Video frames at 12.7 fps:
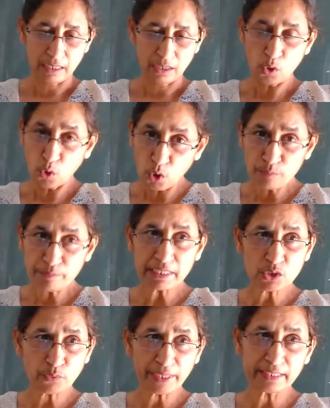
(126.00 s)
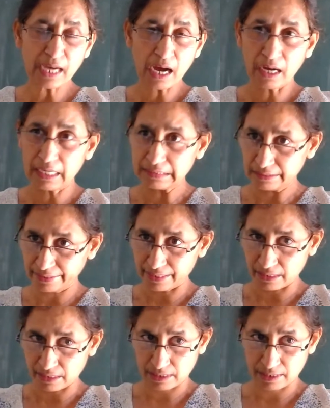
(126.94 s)
Home is where the heart
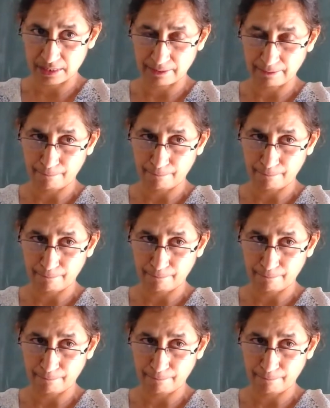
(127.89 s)
is.